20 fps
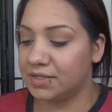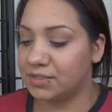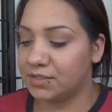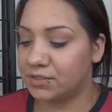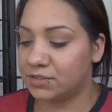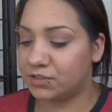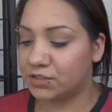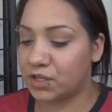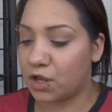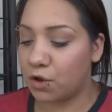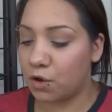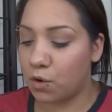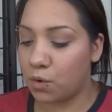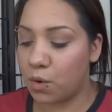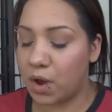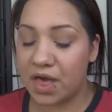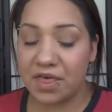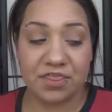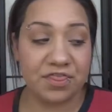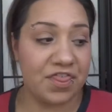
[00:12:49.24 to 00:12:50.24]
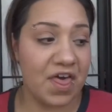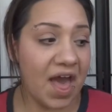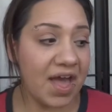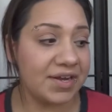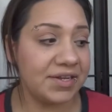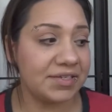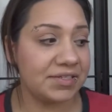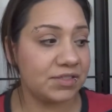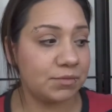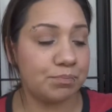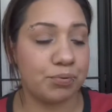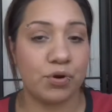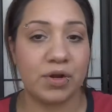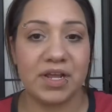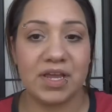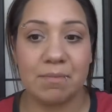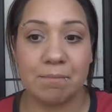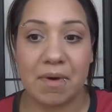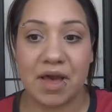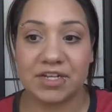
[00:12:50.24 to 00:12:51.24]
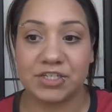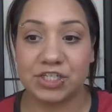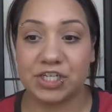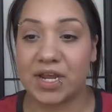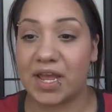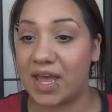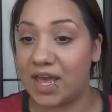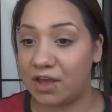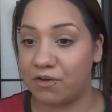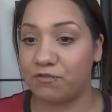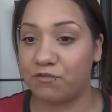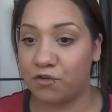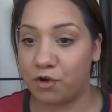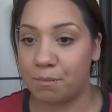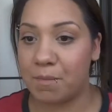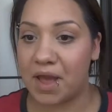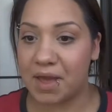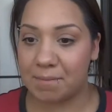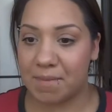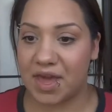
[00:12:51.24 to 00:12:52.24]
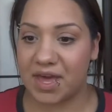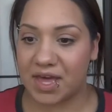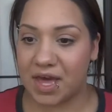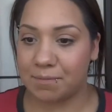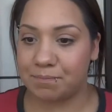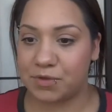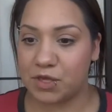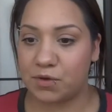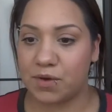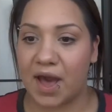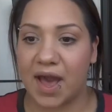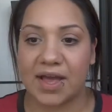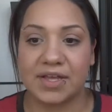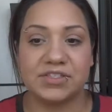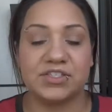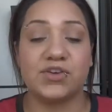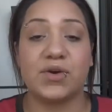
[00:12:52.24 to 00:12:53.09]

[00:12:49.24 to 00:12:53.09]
So that is pretty much it for my makeup, you guys.